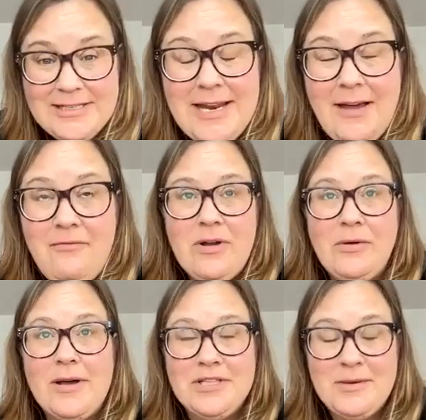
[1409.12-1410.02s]
did have one
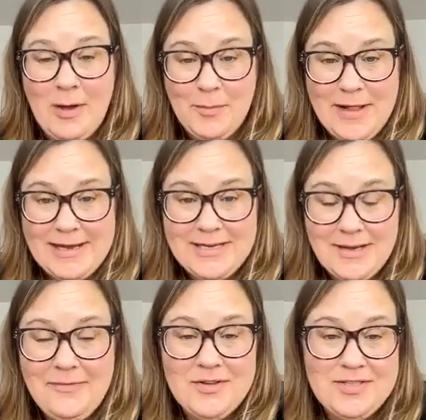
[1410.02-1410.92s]
question about
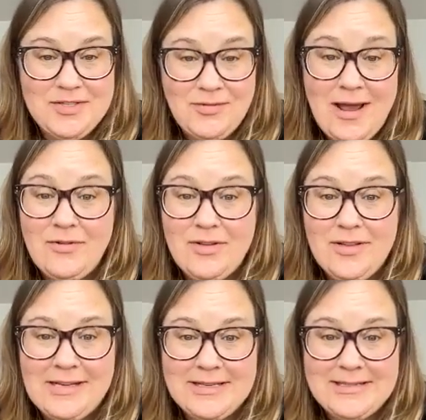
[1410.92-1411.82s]
blacktop versus gravel
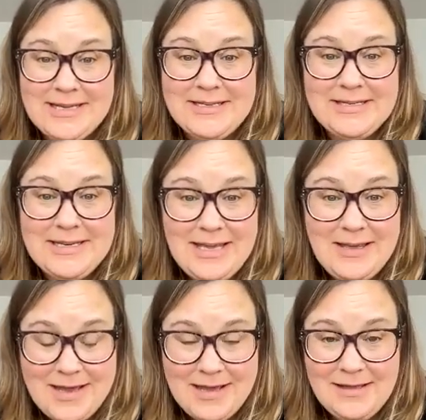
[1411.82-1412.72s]
that got sent an
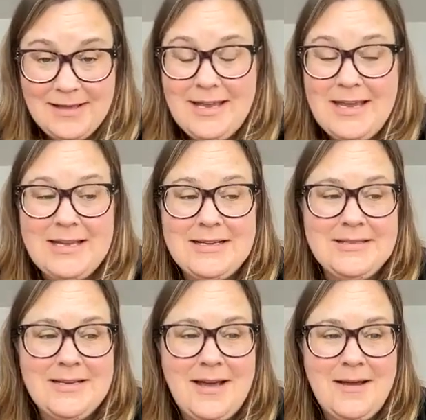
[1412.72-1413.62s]
email,
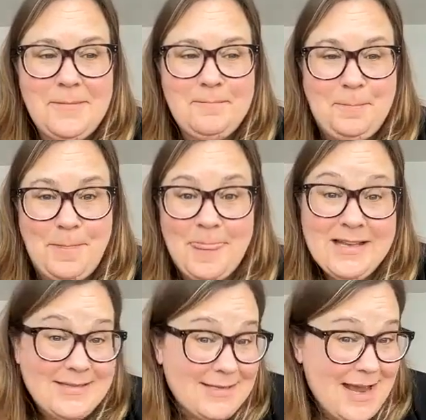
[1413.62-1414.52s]
and
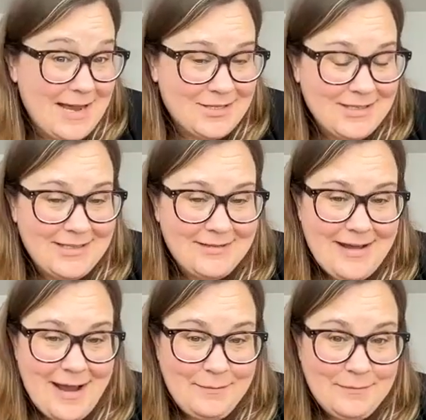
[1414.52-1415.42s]
this is actually,
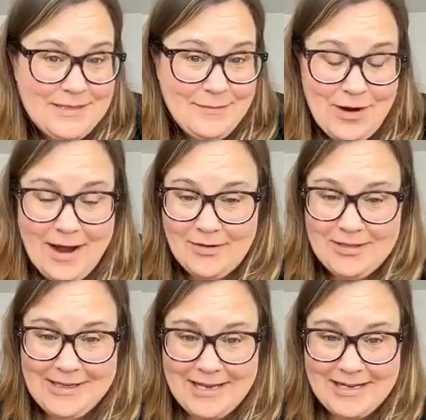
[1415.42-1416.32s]
I'm team
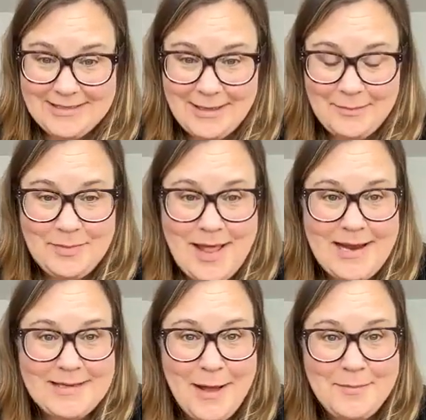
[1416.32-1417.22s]
gravel and Katie's team
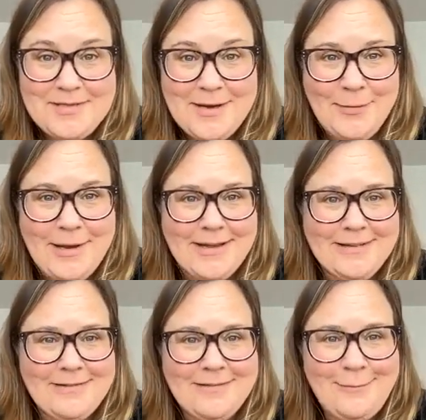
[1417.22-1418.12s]
blacktop, so we
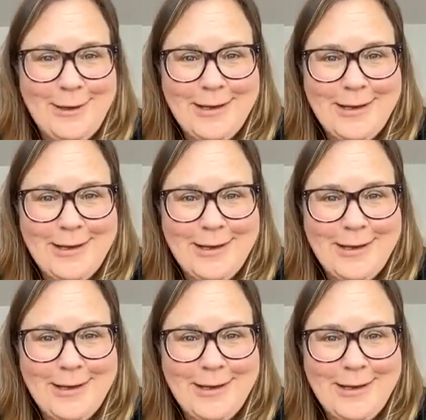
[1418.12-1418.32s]
can